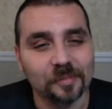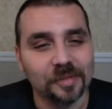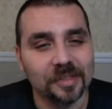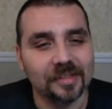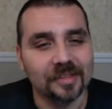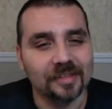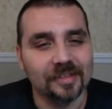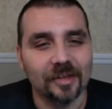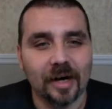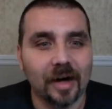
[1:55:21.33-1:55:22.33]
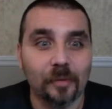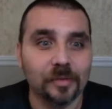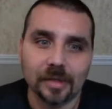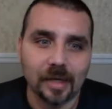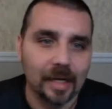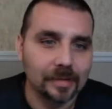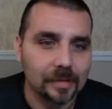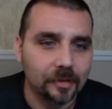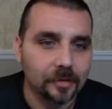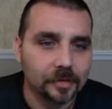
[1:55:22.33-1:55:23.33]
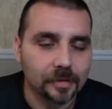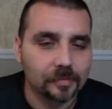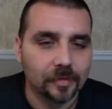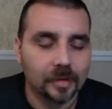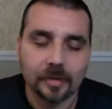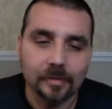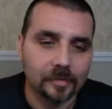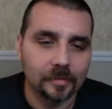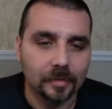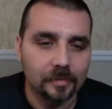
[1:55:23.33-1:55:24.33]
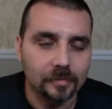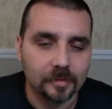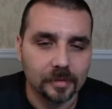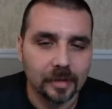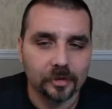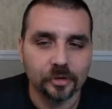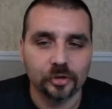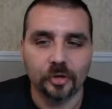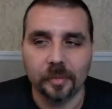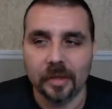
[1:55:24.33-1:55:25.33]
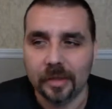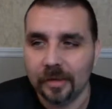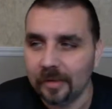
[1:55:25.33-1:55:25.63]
But I wasn't like sinner, just fucking indiscriminately.